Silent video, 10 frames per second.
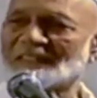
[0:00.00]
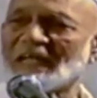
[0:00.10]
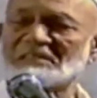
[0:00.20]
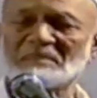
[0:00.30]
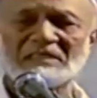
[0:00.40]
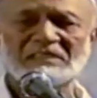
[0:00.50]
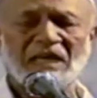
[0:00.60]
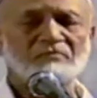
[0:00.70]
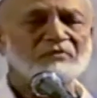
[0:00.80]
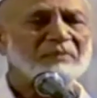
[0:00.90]
Side by
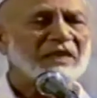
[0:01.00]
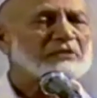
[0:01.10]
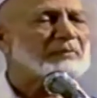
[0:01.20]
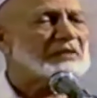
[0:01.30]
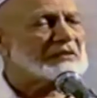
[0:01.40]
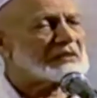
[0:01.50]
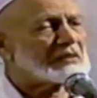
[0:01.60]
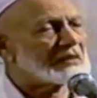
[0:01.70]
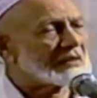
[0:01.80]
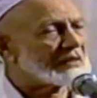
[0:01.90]
side with my
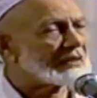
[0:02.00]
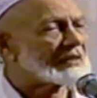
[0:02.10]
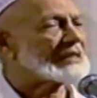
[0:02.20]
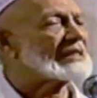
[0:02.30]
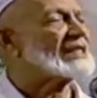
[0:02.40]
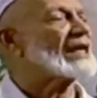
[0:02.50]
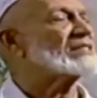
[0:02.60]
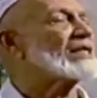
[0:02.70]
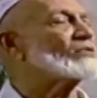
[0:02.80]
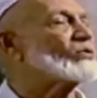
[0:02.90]
explanation,
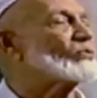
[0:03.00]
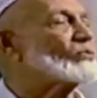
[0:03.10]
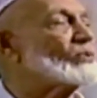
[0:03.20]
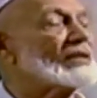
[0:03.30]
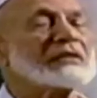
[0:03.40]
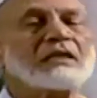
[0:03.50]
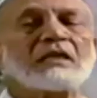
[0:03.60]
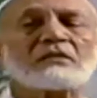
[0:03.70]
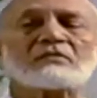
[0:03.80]
the Azan concluded.